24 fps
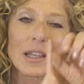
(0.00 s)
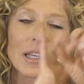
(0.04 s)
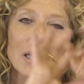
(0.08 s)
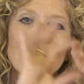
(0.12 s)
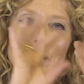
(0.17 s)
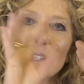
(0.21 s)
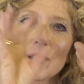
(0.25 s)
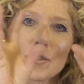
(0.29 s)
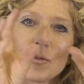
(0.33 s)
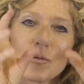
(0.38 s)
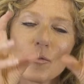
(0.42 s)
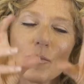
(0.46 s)
that
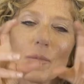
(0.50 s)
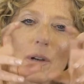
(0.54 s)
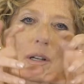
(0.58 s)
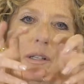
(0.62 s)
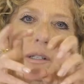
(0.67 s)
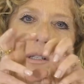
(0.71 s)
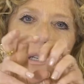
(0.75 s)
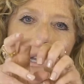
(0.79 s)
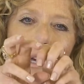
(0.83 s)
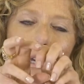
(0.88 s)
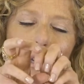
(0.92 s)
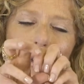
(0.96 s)
it's
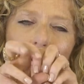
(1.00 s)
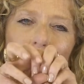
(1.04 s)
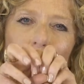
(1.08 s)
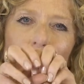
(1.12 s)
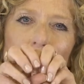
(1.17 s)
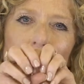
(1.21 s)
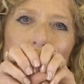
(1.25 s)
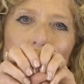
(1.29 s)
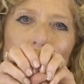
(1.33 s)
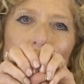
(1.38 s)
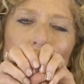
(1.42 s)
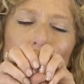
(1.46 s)
almost like
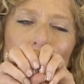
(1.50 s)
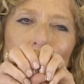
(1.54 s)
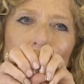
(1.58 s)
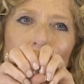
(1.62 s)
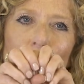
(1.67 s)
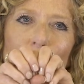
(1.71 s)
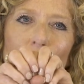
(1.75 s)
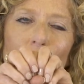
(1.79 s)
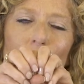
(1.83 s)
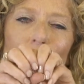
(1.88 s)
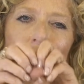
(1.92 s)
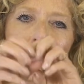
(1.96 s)
you
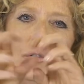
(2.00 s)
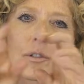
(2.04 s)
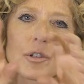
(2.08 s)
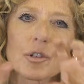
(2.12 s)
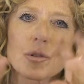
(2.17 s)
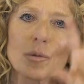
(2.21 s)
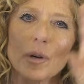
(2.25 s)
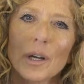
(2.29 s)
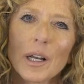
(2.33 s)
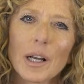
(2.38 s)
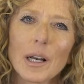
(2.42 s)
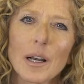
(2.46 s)
belong
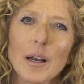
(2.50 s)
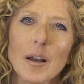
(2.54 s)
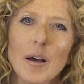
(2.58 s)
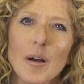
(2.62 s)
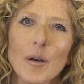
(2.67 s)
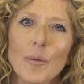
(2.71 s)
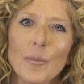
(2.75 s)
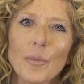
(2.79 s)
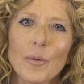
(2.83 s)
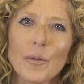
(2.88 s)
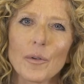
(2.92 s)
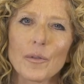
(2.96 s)
to a
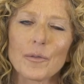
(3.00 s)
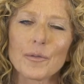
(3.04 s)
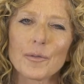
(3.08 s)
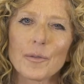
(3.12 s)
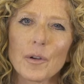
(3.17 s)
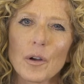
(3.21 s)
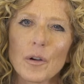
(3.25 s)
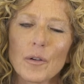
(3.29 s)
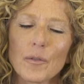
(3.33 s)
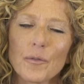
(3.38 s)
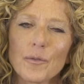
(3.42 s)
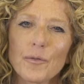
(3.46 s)
club
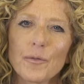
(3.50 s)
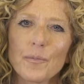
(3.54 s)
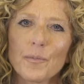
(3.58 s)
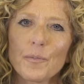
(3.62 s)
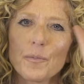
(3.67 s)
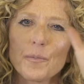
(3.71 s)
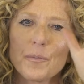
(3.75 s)
of